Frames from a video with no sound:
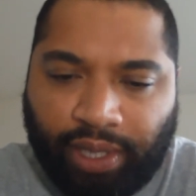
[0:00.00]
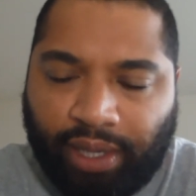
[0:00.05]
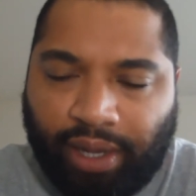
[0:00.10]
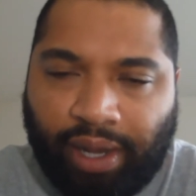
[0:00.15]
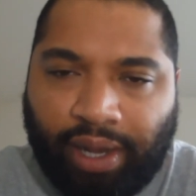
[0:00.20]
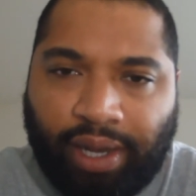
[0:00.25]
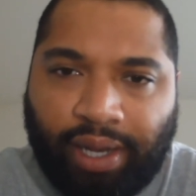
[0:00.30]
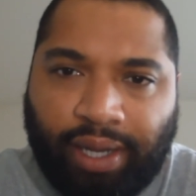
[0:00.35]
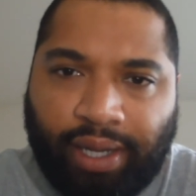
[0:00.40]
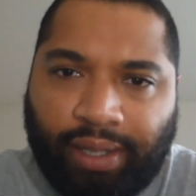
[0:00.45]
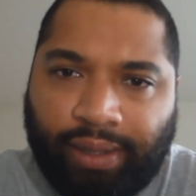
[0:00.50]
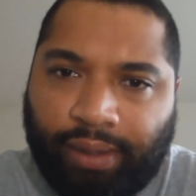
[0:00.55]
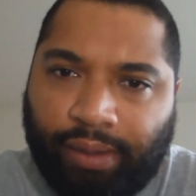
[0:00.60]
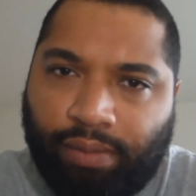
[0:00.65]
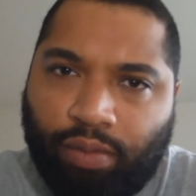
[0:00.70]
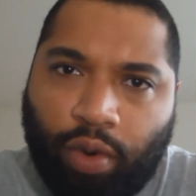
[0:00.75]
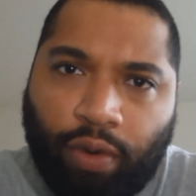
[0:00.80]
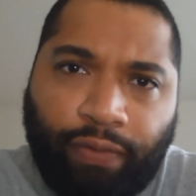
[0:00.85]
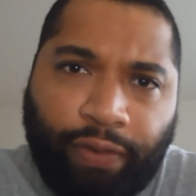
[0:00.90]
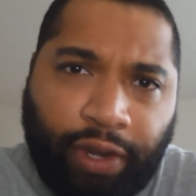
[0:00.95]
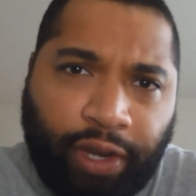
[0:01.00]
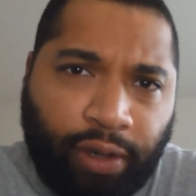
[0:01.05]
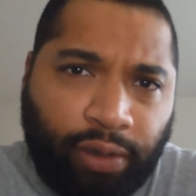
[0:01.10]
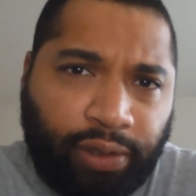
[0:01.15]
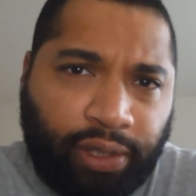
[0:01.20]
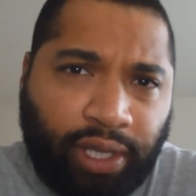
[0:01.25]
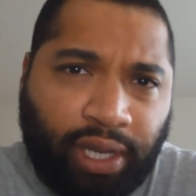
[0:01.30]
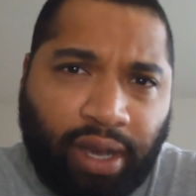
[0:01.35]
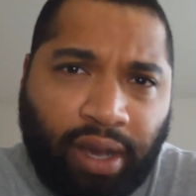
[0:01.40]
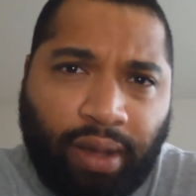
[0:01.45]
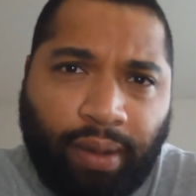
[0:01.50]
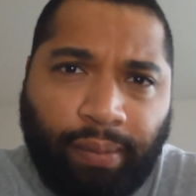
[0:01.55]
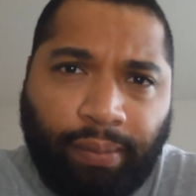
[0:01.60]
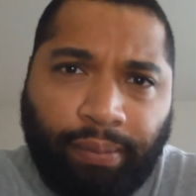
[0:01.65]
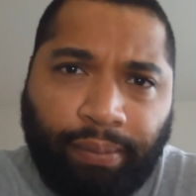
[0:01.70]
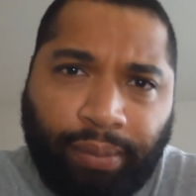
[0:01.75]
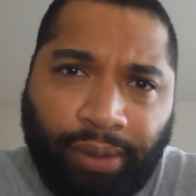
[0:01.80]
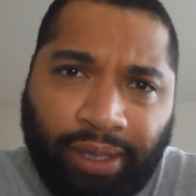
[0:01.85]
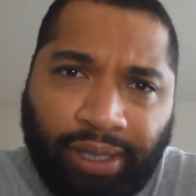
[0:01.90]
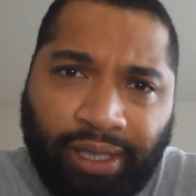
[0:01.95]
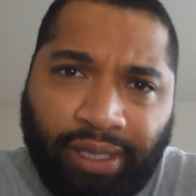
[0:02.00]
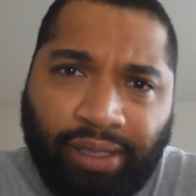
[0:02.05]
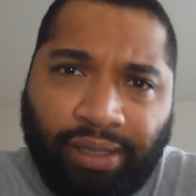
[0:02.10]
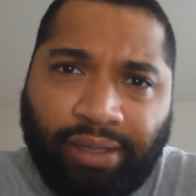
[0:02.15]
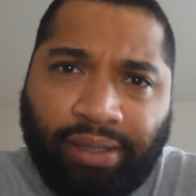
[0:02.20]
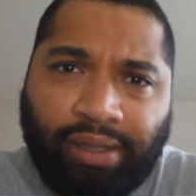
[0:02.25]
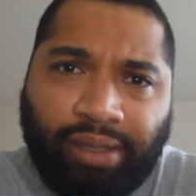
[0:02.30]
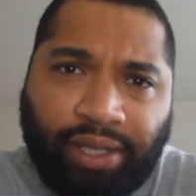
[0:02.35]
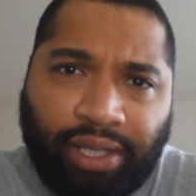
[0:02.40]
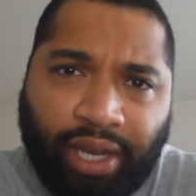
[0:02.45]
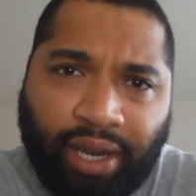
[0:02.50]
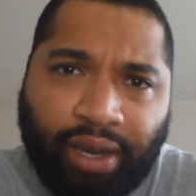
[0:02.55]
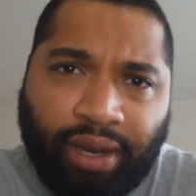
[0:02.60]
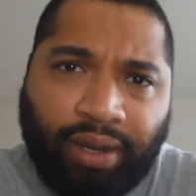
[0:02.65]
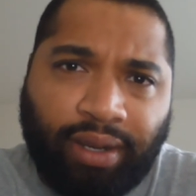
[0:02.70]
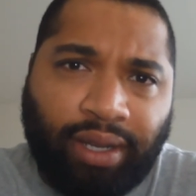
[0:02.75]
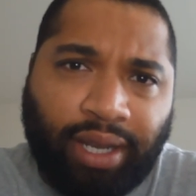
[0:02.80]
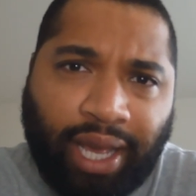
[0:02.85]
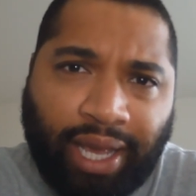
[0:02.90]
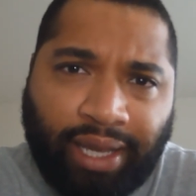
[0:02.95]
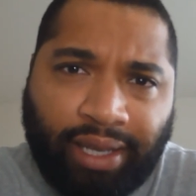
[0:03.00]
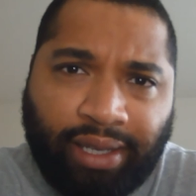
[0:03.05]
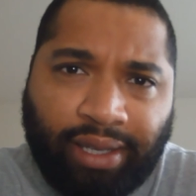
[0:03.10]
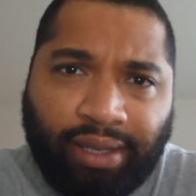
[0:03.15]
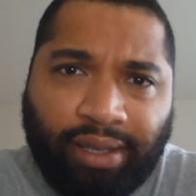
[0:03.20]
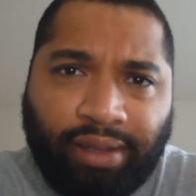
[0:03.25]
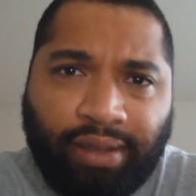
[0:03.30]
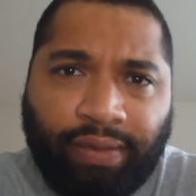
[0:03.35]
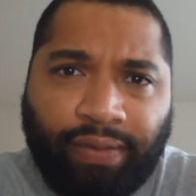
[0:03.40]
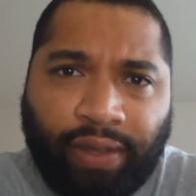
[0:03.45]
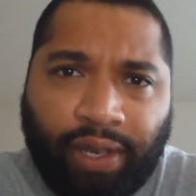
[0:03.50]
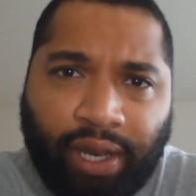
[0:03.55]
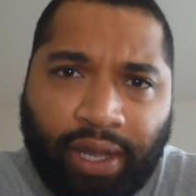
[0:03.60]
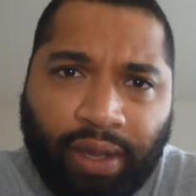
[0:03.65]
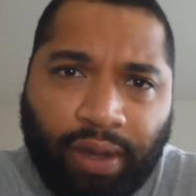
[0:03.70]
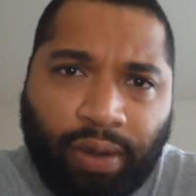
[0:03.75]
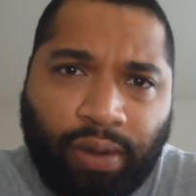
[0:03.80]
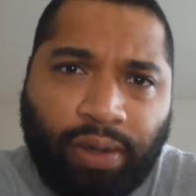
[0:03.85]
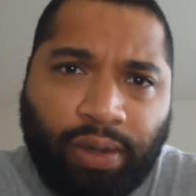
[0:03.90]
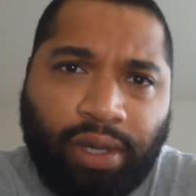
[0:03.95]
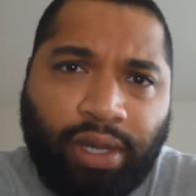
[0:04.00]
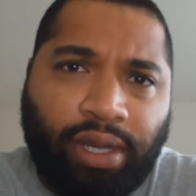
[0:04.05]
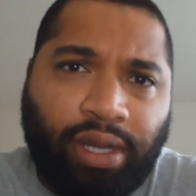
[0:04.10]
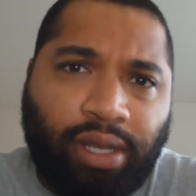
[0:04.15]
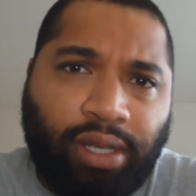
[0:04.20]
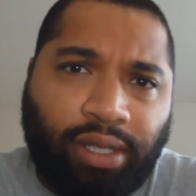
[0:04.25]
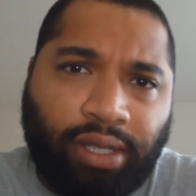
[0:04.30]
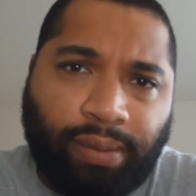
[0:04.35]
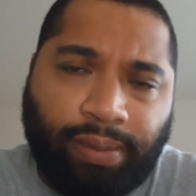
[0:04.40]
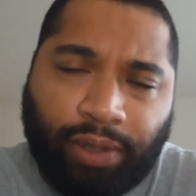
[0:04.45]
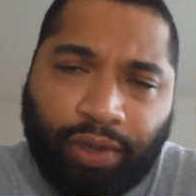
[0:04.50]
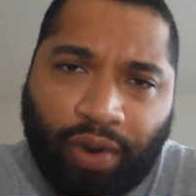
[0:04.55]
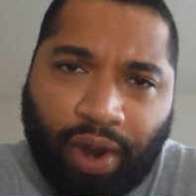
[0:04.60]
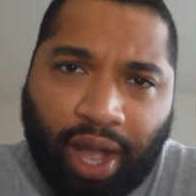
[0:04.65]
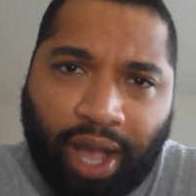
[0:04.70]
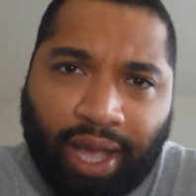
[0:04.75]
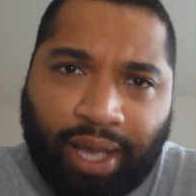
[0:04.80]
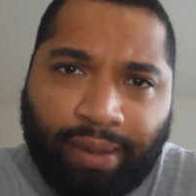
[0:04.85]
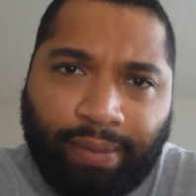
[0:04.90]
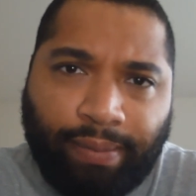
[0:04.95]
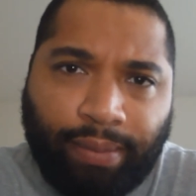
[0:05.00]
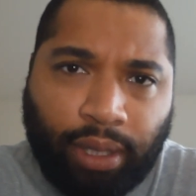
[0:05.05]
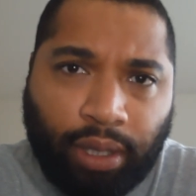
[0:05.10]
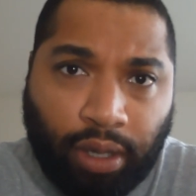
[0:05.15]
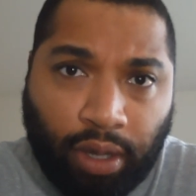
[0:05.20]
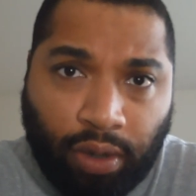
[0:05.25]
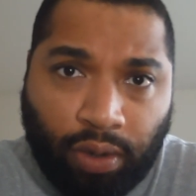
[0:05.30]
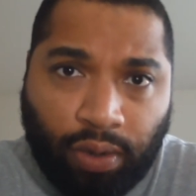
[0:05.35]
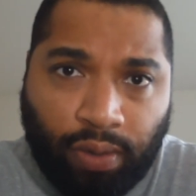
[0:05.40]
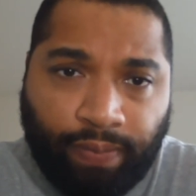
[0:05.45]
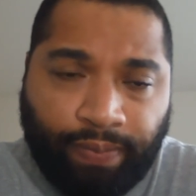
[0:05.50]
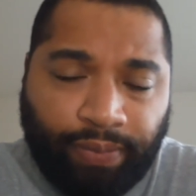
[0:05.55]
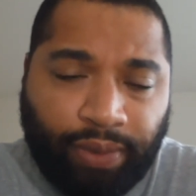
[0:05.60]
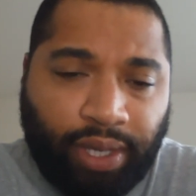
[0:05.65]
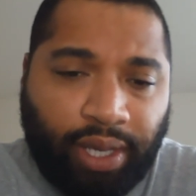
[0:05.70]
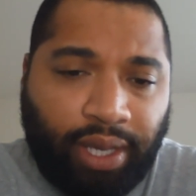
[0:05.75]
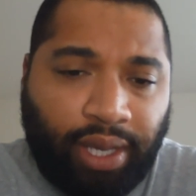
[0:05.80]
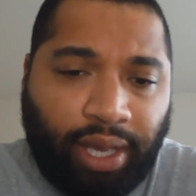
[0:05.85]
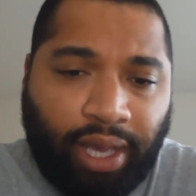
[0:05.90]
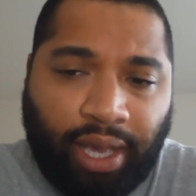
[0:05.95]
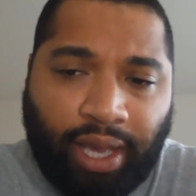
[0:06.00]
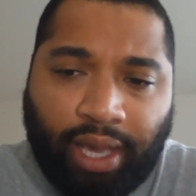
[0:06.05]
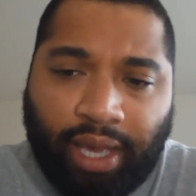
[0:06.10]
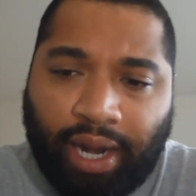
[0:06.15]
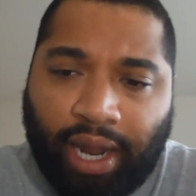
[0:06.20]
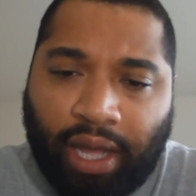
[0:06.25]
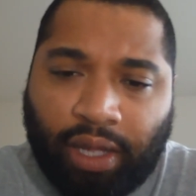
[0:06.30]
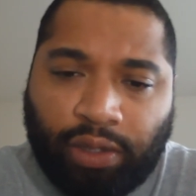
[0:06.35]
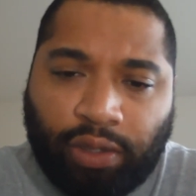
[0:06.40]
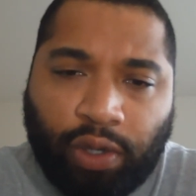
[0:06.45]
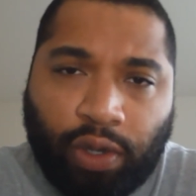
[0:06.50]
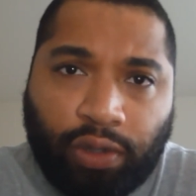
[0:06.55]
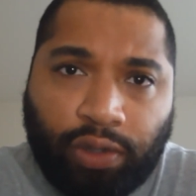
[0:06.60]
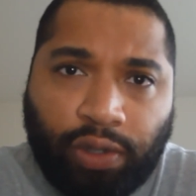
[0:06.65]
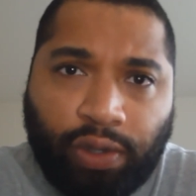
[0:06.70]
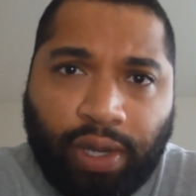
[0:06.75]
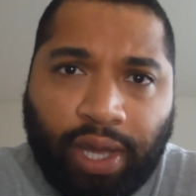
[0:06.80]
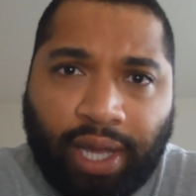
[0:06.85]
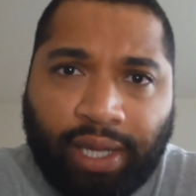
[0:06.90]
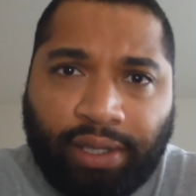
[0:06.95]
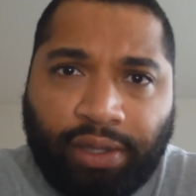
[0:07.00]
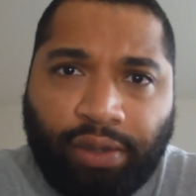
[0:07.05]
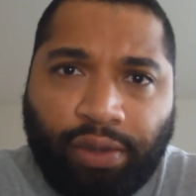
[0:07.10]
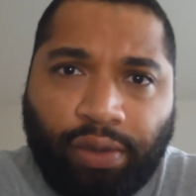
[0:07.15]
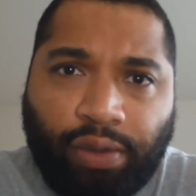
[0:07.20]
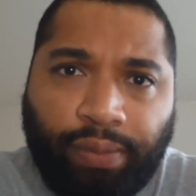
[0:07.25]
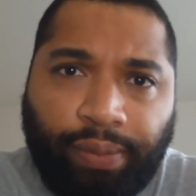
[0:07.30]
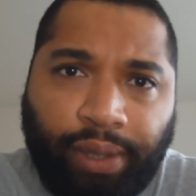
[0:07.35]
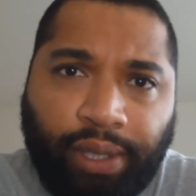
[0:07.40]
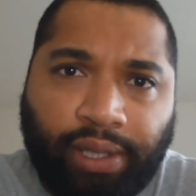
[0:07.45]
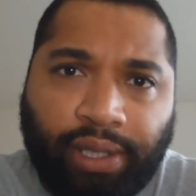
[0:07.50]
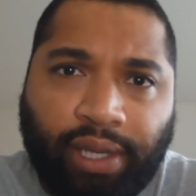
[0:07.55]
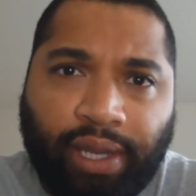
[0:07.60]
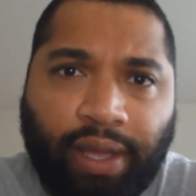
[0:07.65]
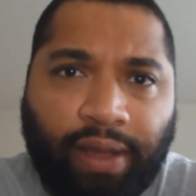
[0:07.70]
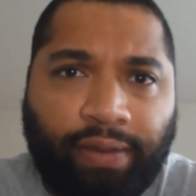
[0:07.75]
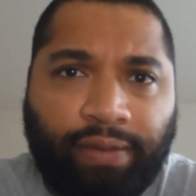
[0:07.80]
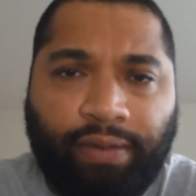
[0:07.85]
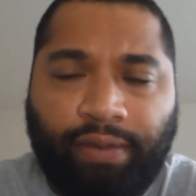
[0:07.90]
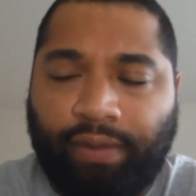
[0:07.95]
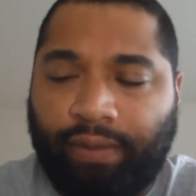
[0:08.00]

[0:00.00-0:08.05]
More videos to come. Please share, like the video, subscribe below, and I'll talk to you guys soon. Peace and love.